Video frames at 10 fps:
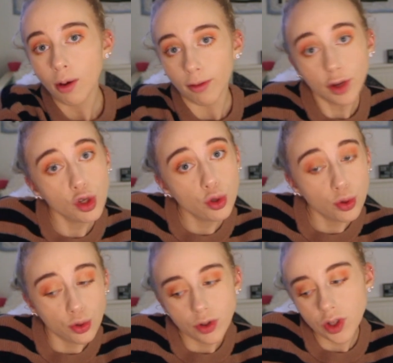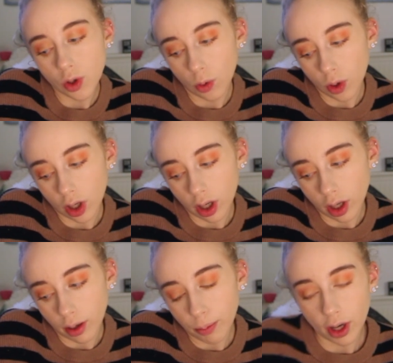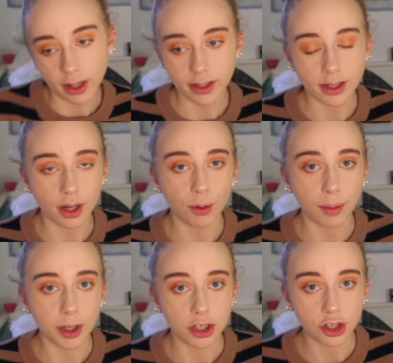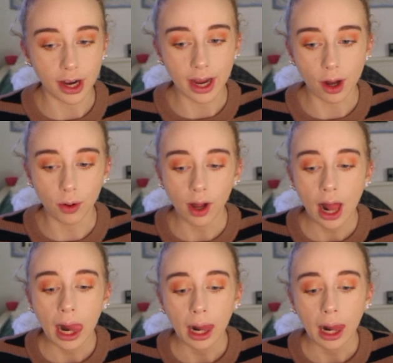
reviews or products that you want me to try out,